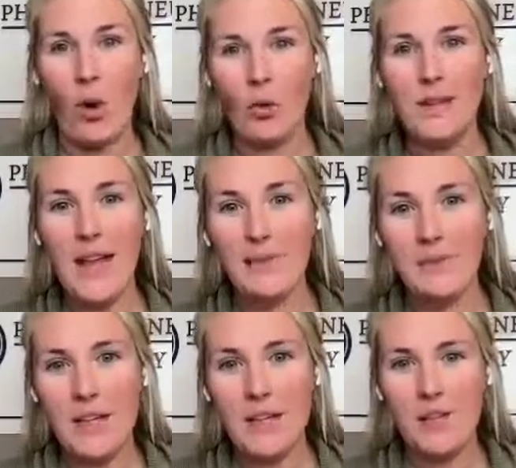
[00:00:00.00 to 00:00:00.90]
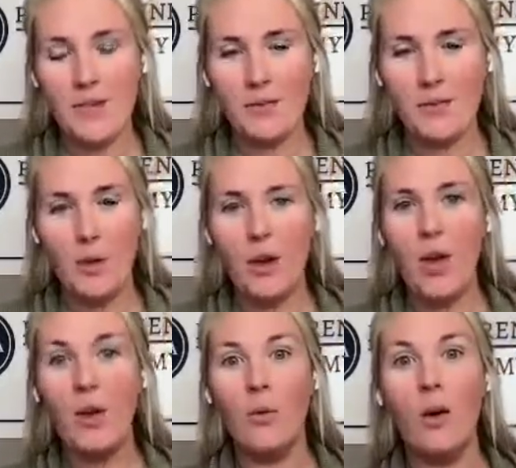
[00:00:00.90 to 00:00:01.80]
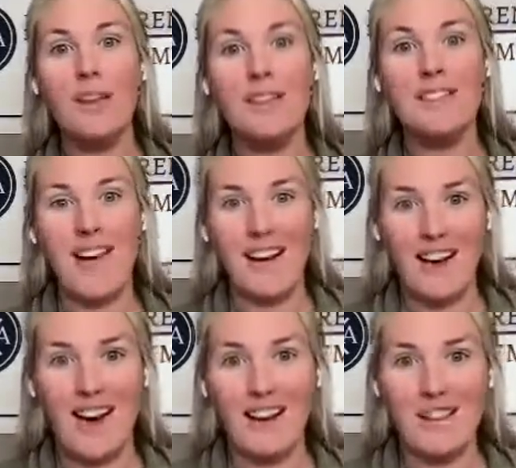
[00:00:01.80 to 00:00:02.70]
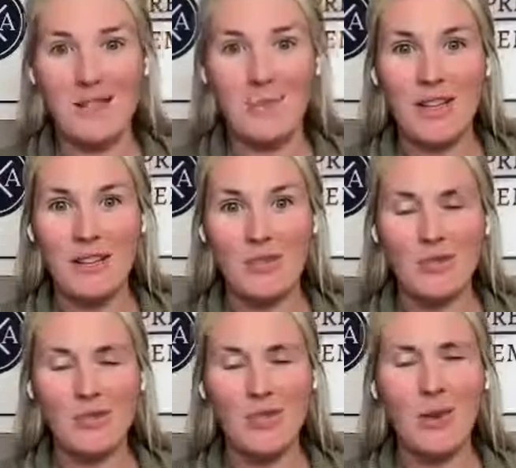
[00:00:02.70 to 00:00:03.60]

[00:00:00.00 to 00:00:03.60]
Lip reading: hold that vision for what is that highest potential.